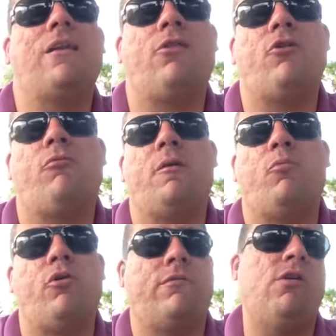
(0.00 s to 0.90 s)
a little bit
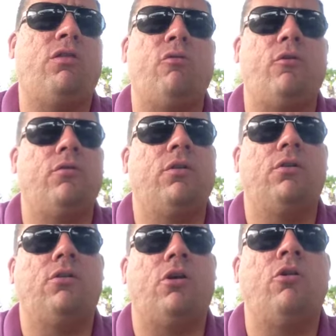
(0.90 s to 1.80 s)
more. If you throw, you
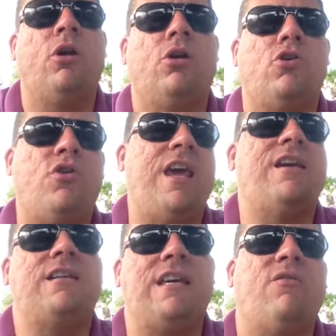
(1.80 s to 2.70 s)
know, you
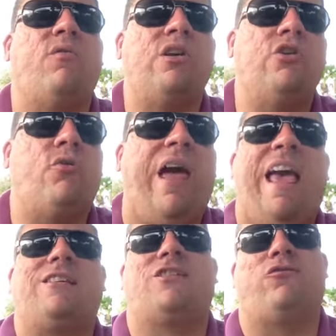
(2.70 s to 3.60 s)
can't get what you don't
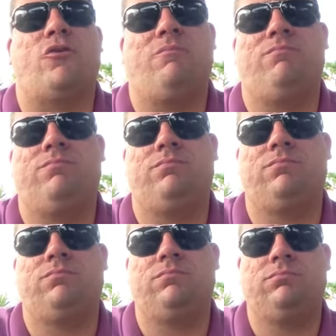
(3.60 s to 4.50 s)
ask for.
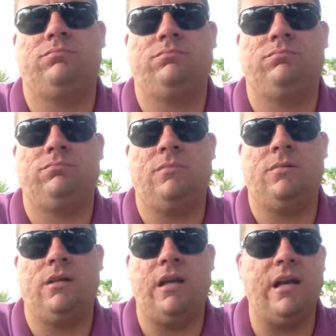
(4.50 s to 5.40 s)

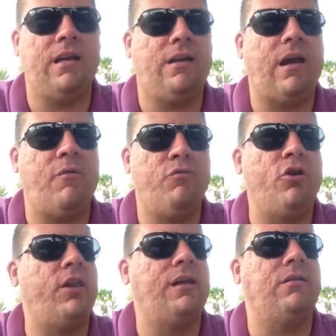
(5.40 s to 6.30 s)
And I
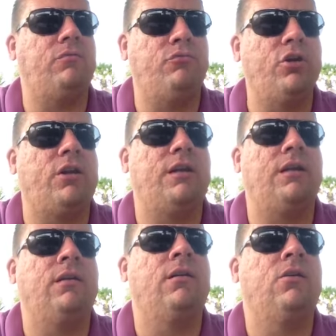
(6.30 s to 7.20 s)
really, really
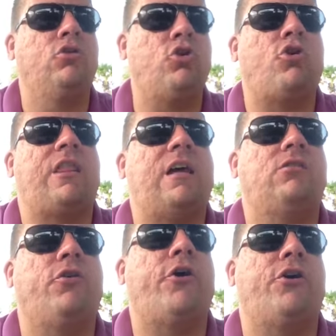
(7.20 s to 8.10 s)
took that
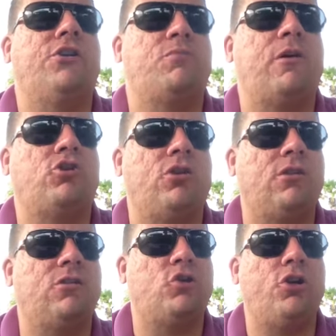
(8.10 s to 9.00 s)
to heart, especially
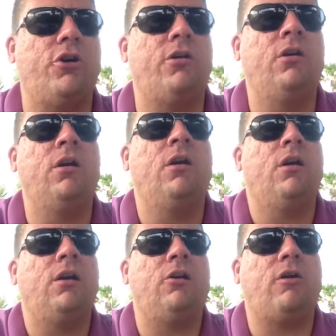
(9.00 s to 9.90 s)
this year.
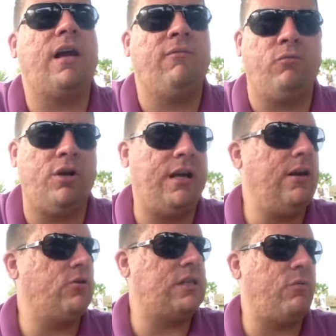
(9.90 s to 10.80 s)
You know, I had one
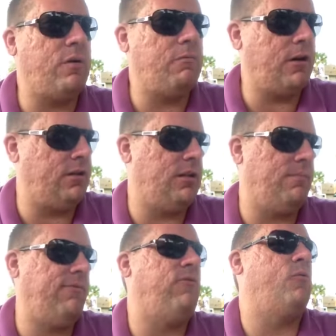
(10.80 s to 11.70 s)
house that we picked
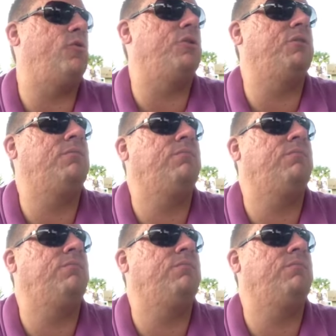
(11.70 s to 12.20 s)
up for